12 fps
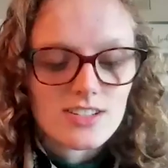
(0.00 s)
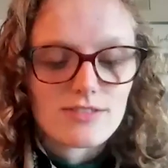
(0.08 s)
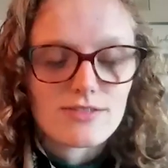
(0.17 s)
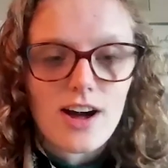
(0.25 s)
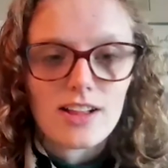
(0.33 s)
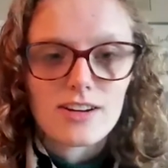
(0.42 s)
as a
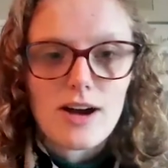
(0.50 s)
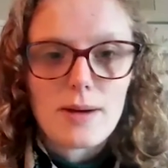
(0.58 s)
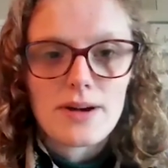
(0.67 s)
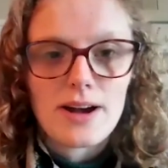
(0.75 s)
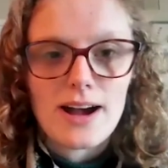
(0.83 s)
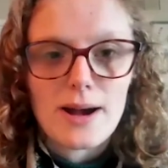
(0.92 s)

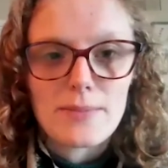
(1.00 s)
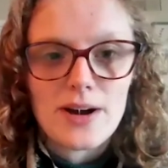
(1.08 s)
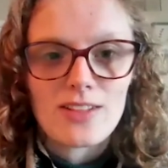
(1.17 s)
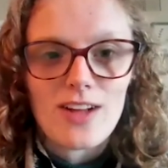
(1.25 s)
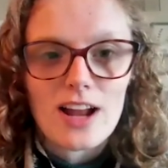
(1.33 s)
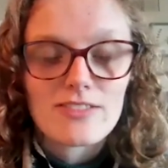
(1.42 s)
follow-up,
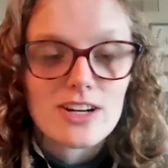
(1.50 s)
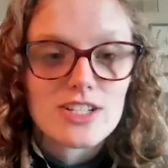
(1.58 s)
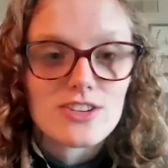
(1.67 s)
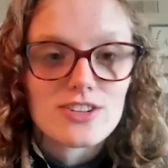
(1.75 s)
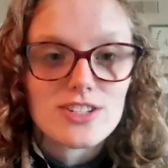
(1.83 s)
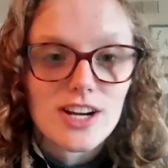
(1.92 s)
a lot of our
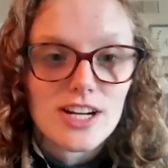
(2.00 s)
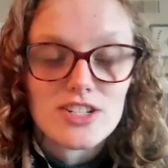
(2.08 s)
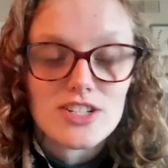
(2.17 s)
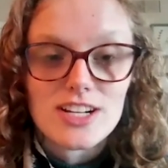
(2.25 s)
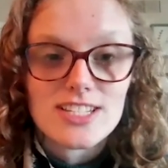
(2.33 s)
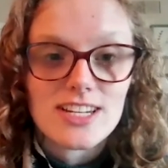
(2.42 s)
students are
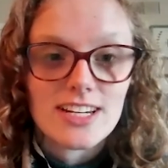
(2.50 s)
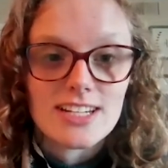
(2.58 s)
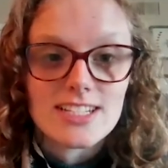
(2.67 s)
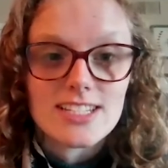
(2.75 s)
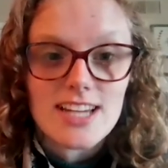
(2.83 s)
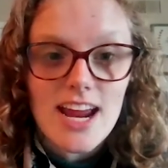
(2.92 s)
interested
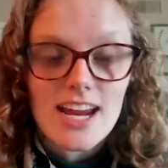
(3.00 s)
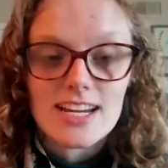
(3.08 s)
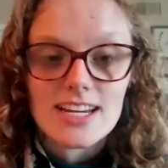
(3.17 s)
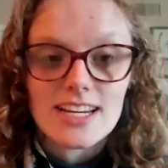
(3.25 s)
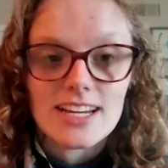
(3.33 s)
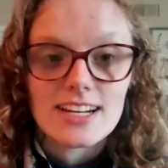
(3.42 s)
in
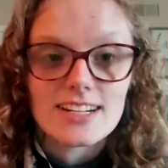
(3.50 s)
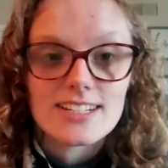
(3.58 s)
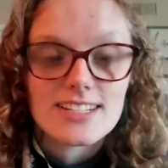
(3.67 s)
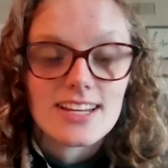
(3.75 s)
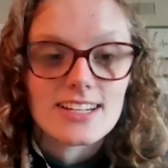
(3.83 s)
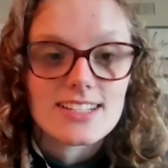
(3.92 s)
staying
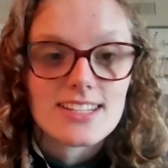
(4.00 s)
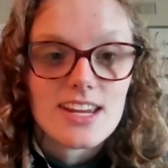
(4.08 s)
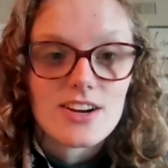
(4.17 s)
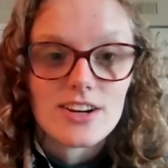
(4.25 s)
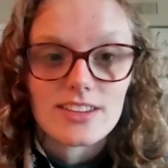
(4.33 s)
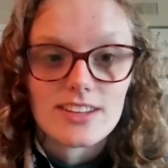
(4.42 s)
in
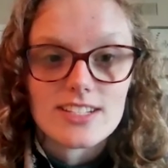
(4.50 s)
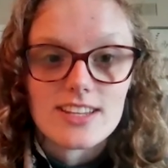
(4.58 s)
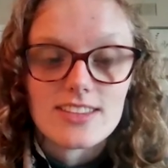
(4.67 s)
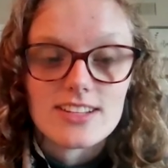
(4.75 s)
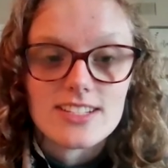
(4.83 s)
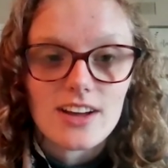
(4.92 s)
Tennessee or at least
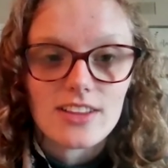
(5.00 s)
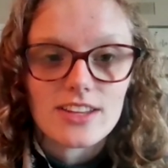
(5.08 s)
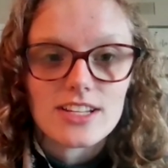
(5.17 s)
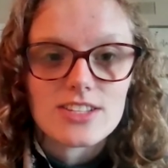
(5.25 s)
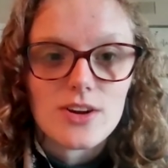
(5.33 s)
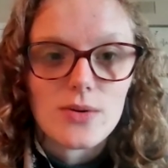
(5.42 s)
in the
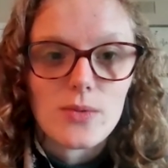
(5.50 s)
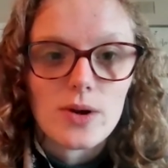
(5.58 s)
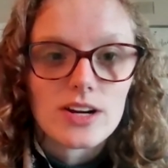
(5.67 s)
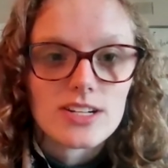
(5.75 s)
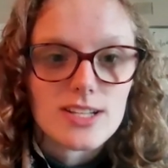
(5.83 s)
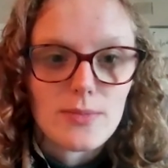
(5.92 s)
Southeast. So
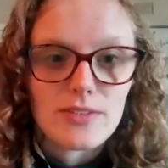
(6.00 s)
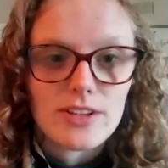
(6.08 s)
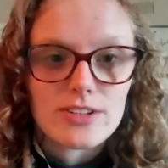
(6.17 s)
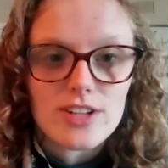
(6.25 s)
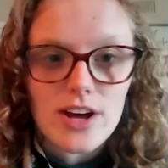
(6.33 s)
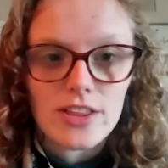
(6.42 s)
what are some of
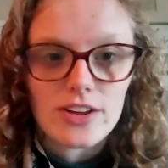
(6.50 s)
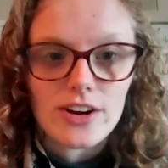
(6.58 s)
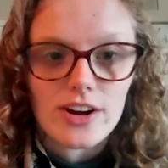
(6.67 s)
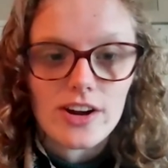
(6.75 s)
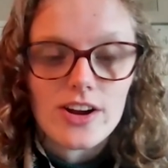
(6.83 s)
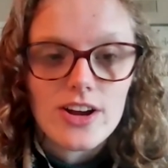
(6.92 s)
those
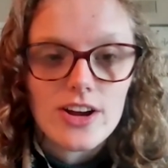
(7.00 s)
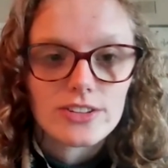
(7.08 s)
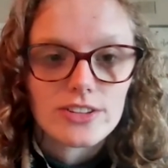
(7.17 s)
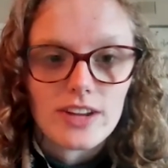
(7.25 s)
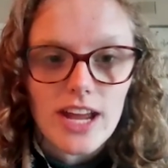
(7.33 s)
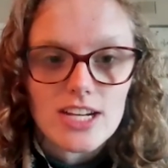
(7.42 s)
other
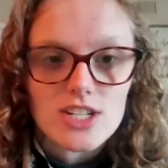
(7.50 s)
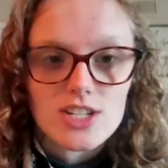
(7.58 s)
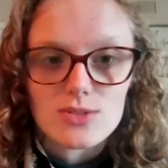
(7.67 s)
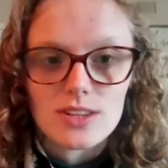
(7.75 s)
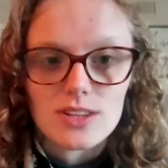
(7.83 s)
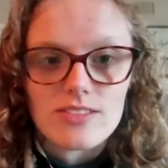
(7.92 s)

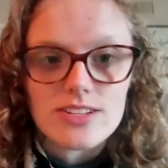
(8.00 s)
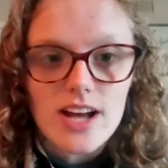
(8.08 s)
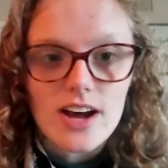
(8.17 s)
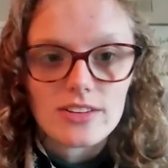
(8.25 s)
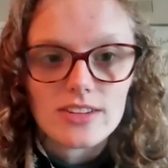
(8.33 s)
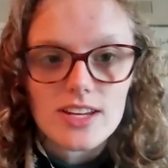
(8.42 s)
locations within the
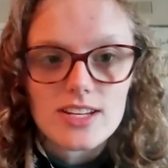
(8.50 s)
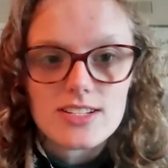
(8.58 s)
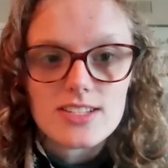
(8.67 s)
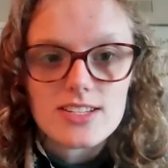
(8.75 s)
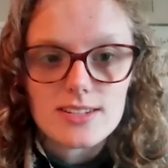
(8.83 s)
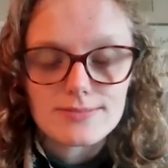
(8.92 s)

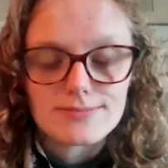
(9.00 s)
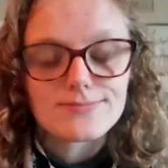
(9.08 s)
Southeast?